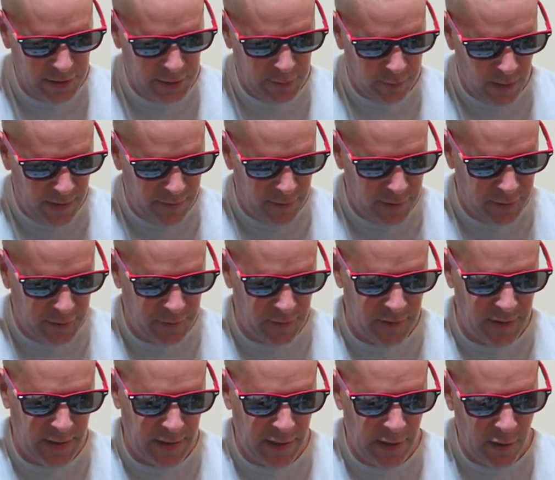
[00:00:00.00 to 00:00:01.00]
swivels for
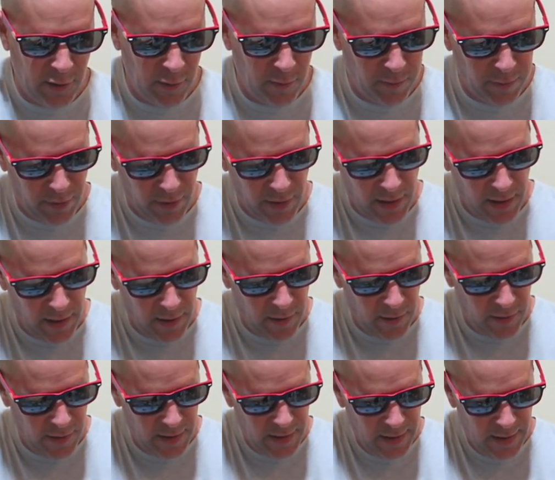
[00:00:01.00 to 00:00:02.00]
the
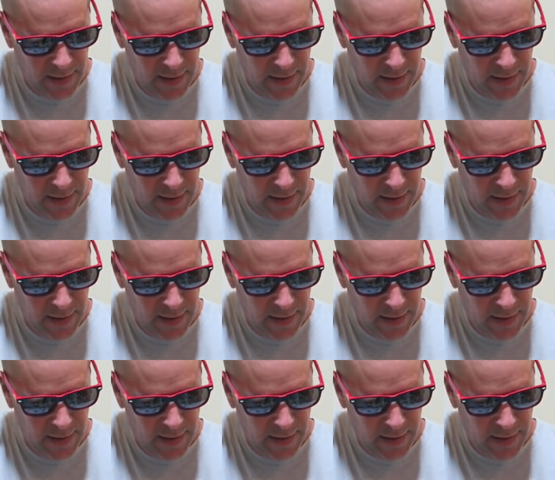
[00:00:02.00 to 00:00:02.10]
GoPro.